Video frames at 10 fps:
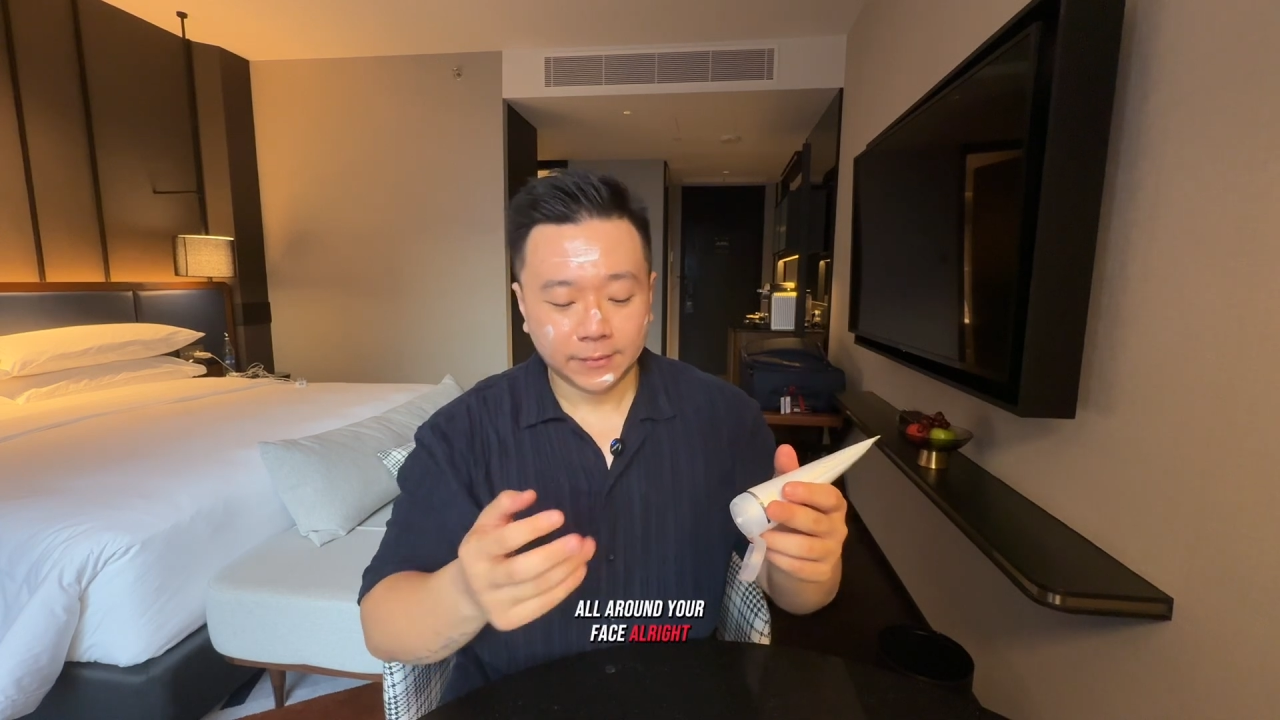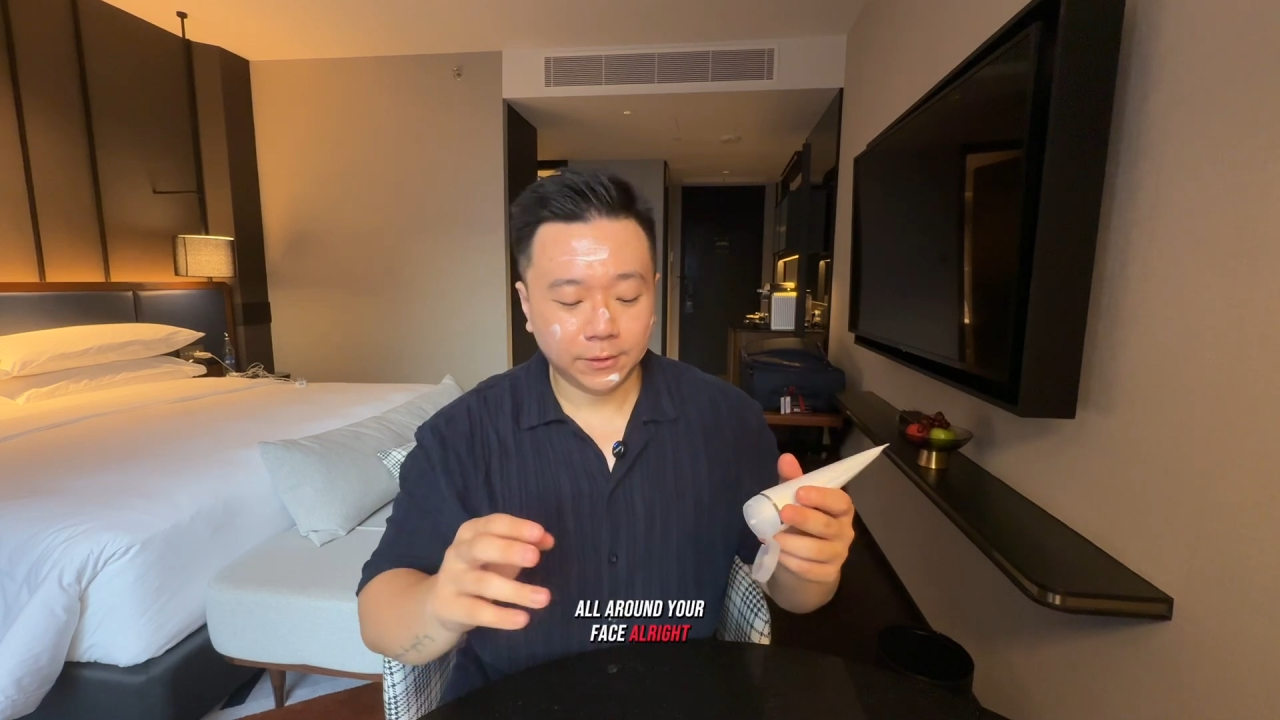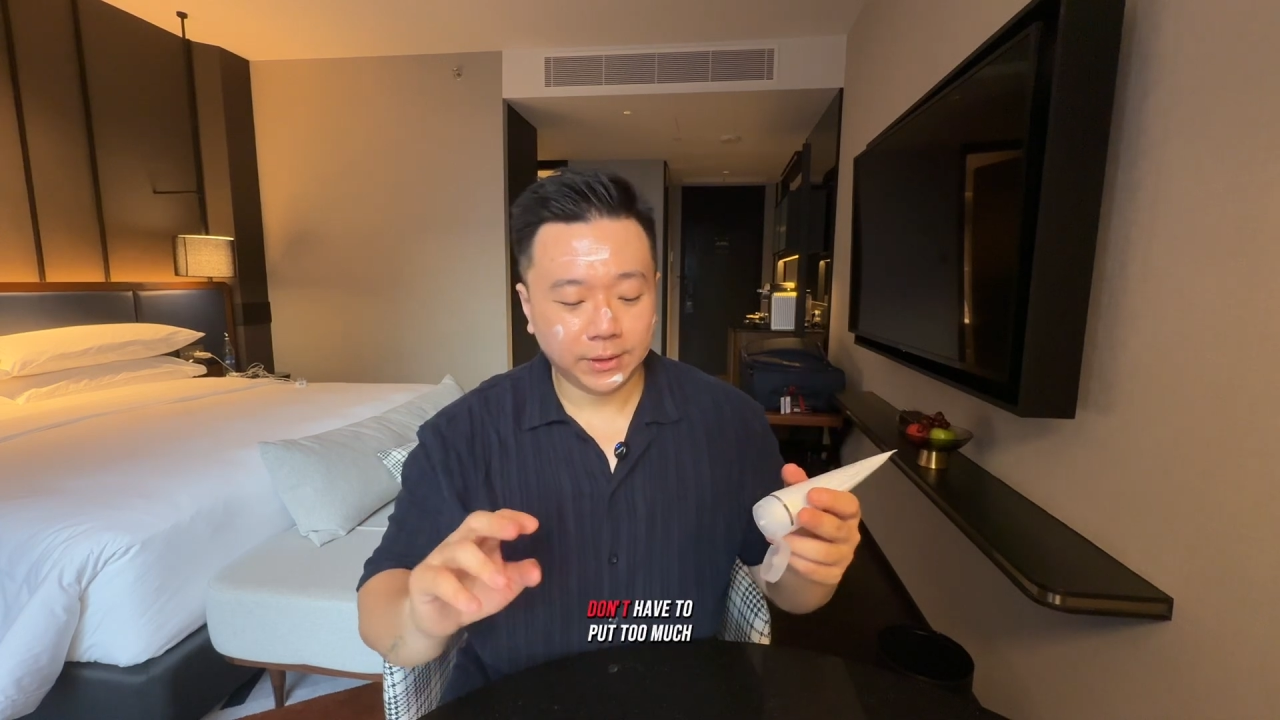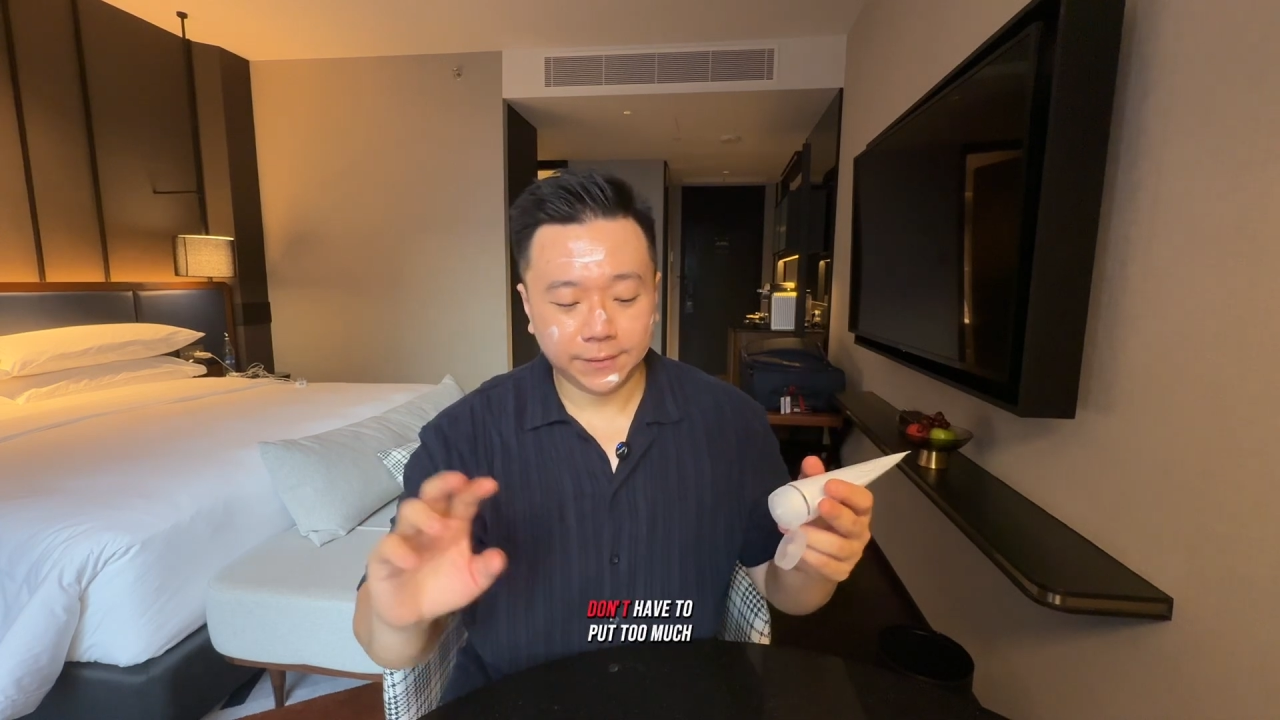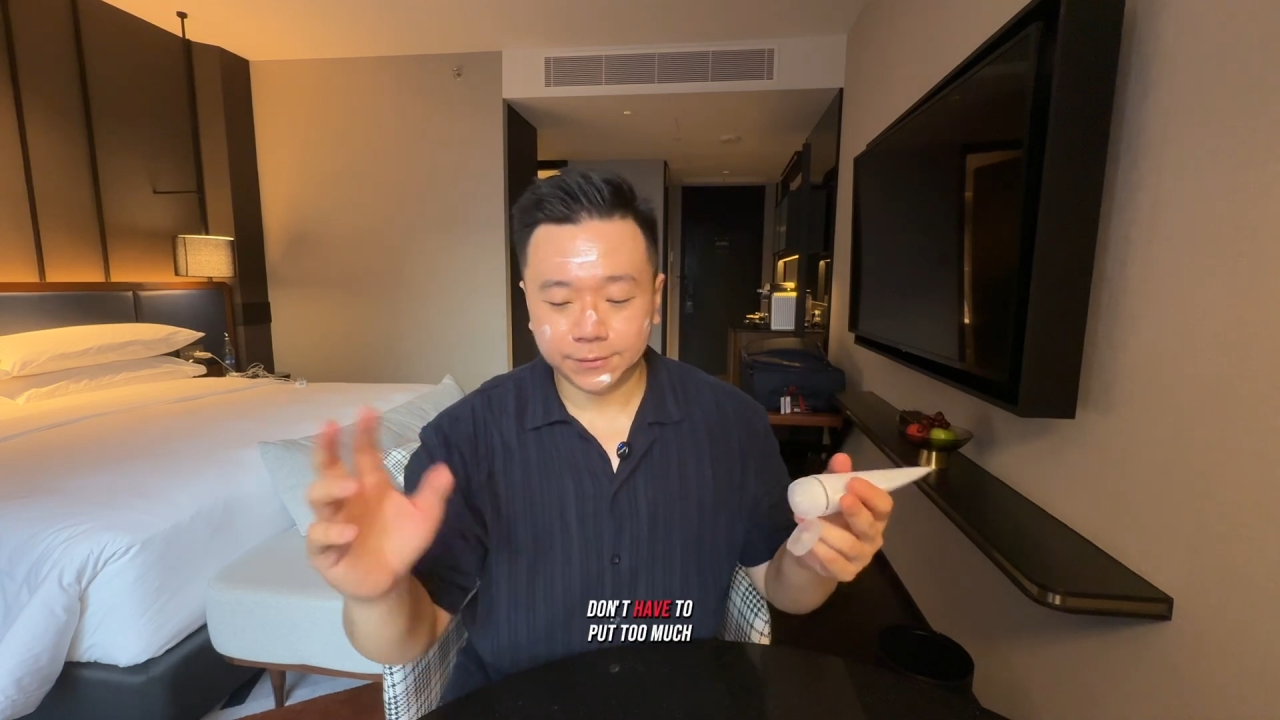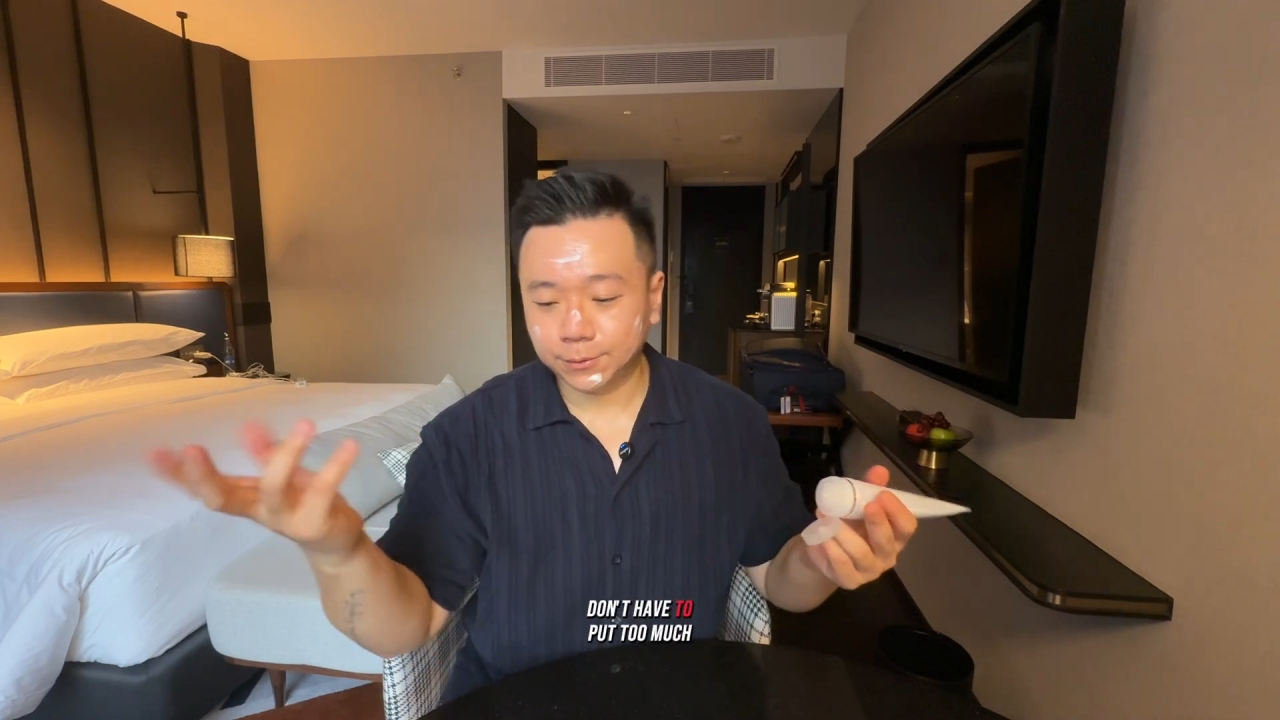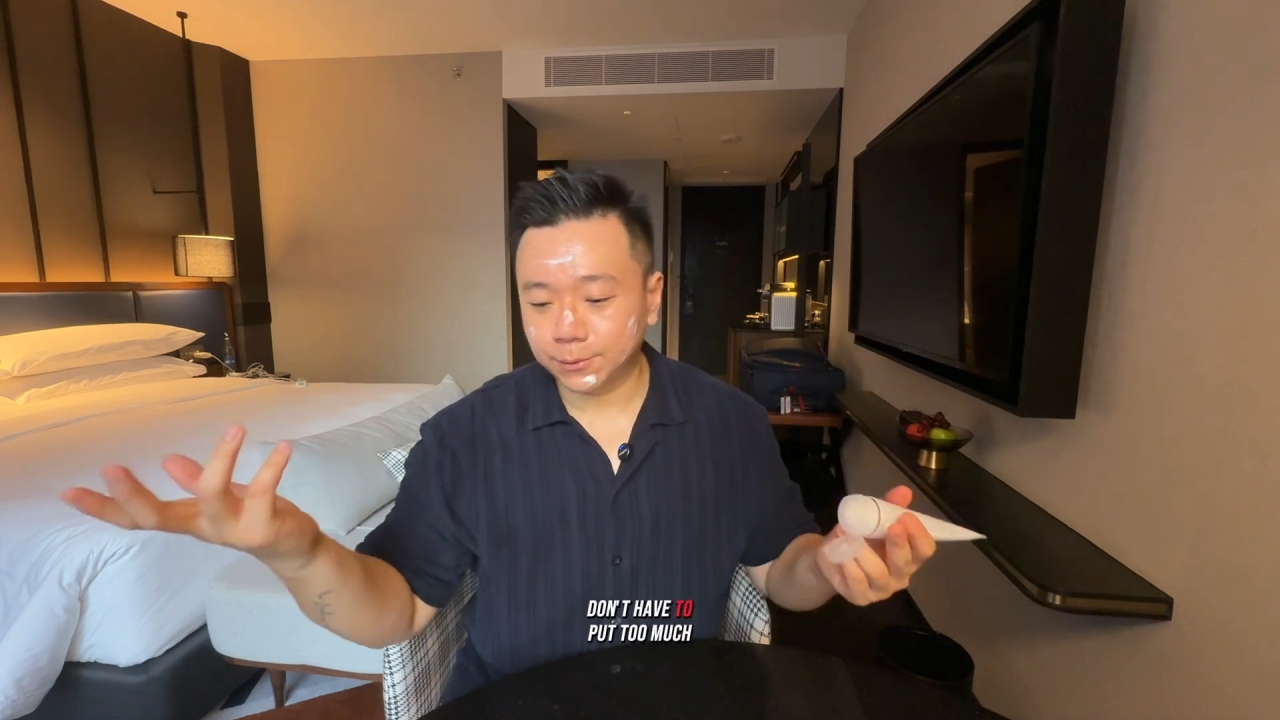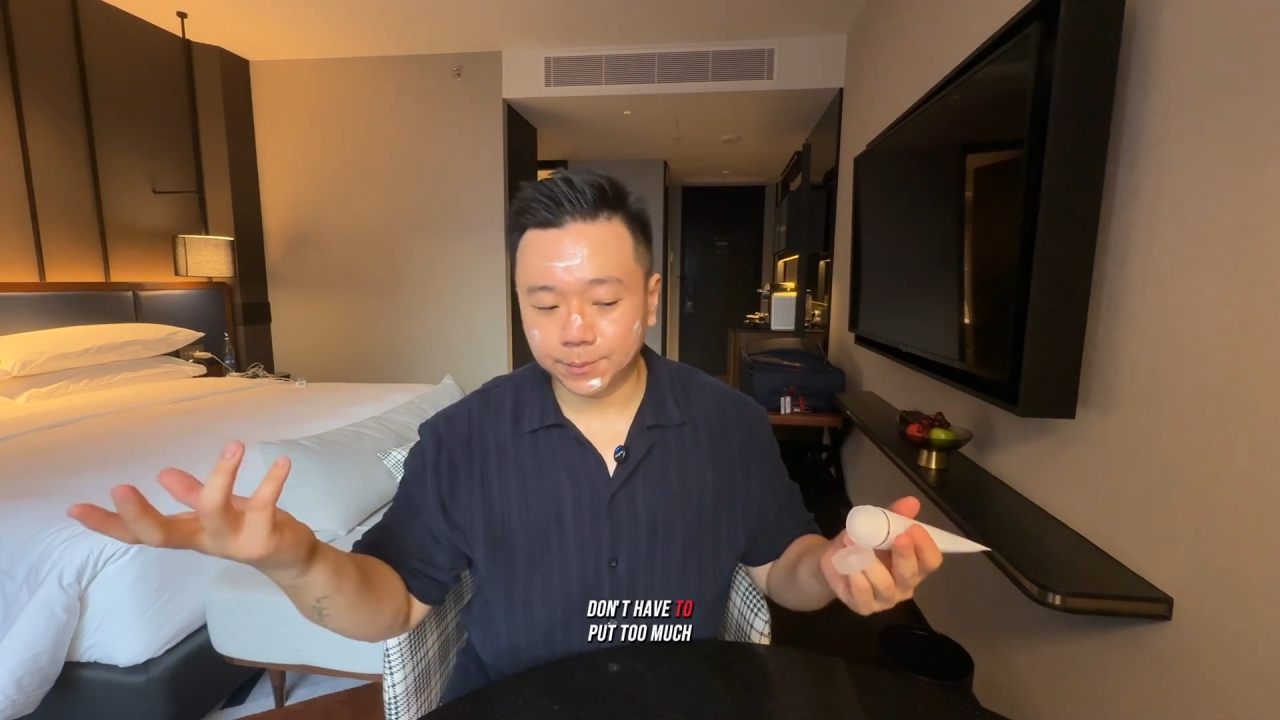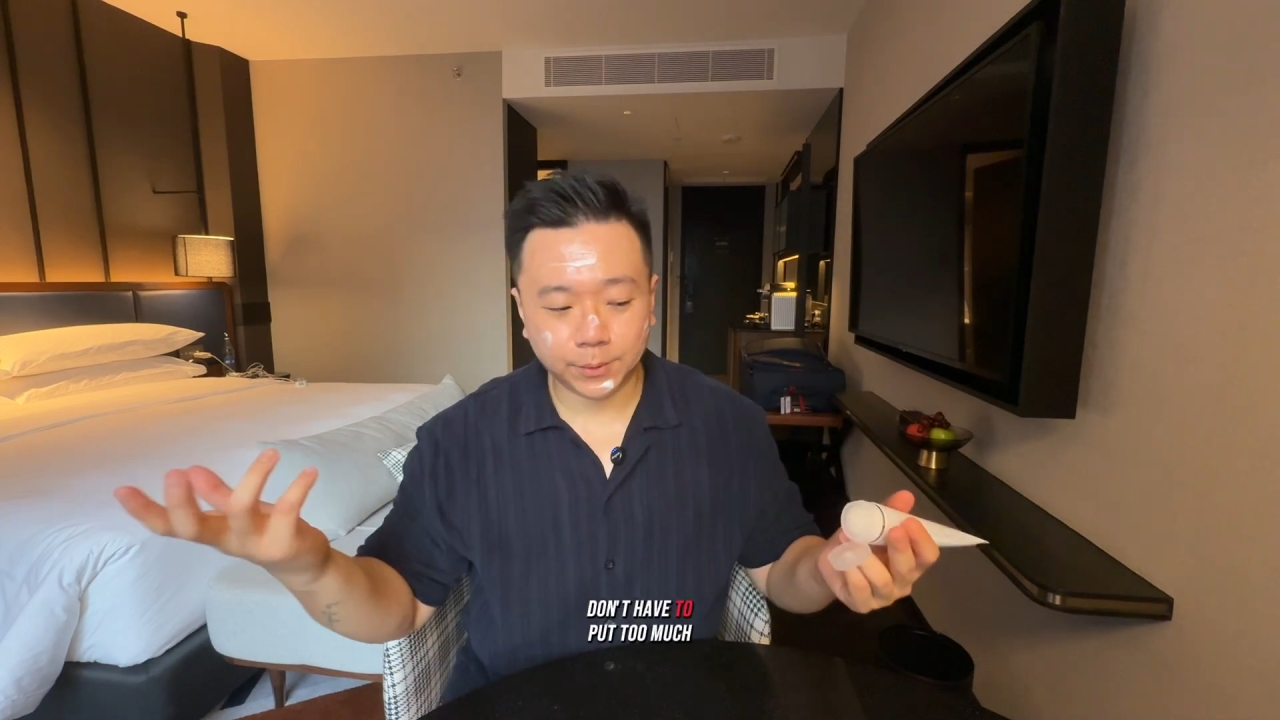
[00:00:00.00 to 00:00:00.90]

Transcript: Don't have to